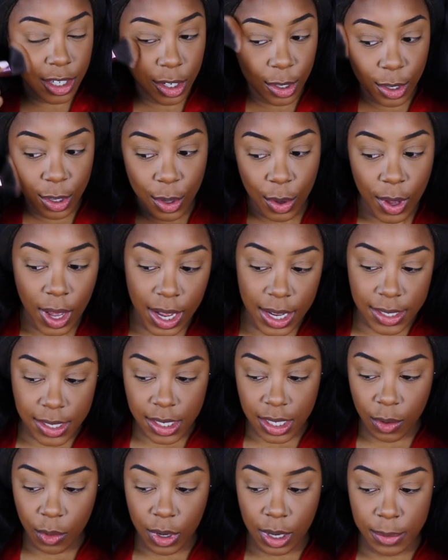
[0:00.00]
Do you guys
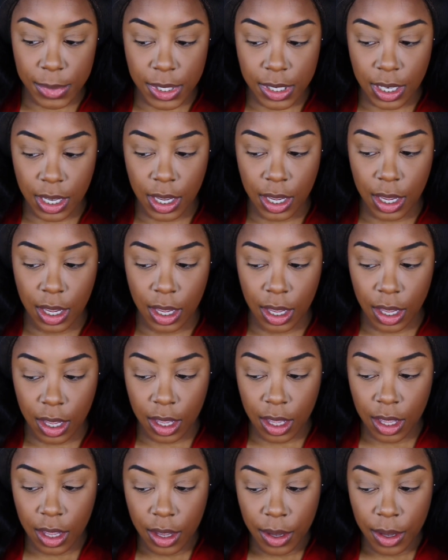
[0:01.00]
see what I'm seeing?